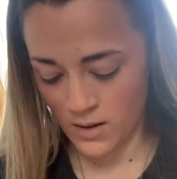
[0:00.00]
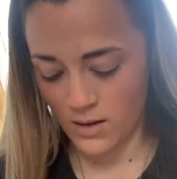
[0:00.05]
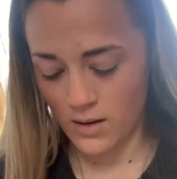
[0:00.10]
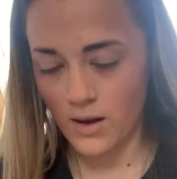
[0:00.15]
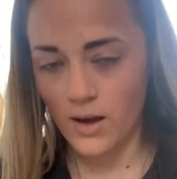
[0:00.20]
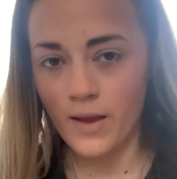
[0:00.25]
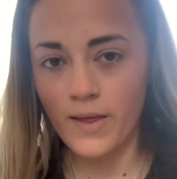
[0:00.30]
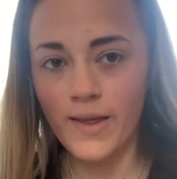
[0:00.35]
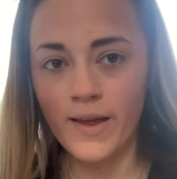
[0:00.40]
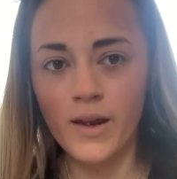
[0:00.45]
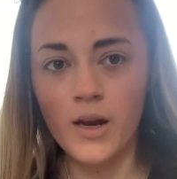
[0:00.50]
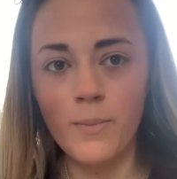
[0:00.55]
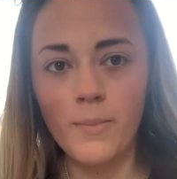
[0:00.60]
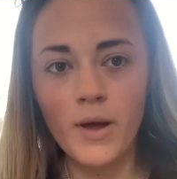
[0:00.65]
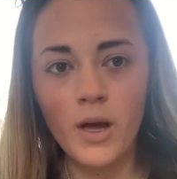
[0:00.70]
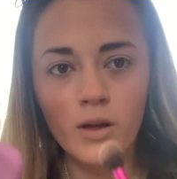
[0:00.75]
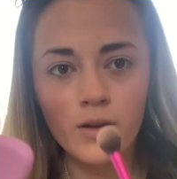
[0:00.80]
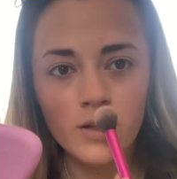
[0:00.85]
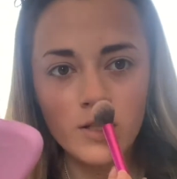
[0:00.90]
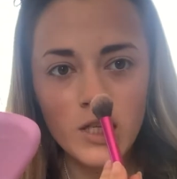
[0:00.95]
And then a bit
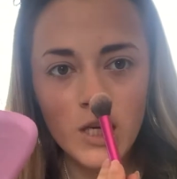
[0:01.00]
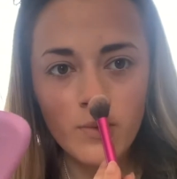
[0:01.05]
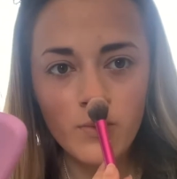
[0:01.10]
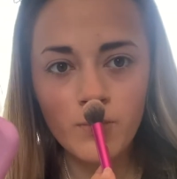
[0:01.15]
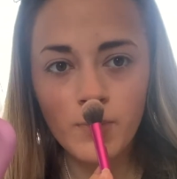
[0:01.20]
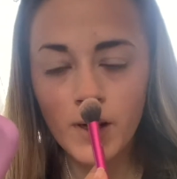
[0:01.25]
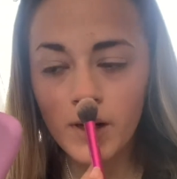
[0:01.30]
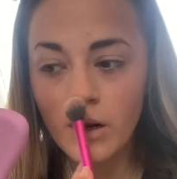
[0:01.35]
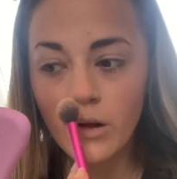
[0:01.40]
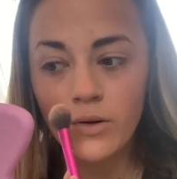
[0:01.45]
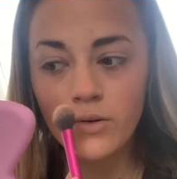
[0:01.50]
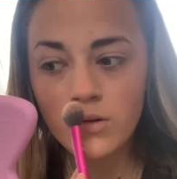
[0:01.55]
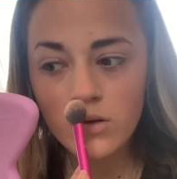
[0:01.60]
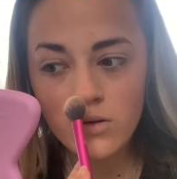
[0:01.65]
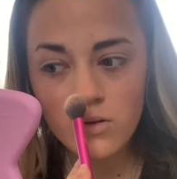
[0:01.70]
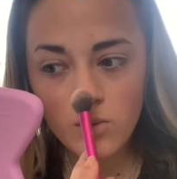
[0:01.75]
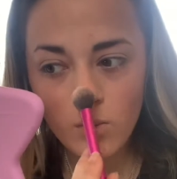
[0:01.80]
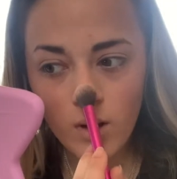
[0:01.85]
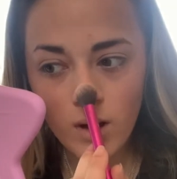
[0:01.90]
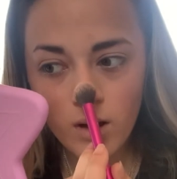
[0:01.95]
on the tip of my nose as
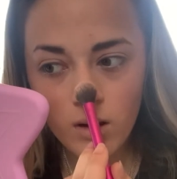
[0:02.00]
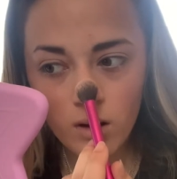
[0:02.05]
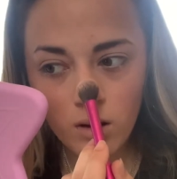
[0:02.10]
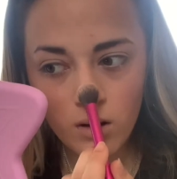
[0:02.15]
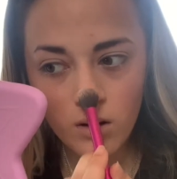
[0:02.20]
well.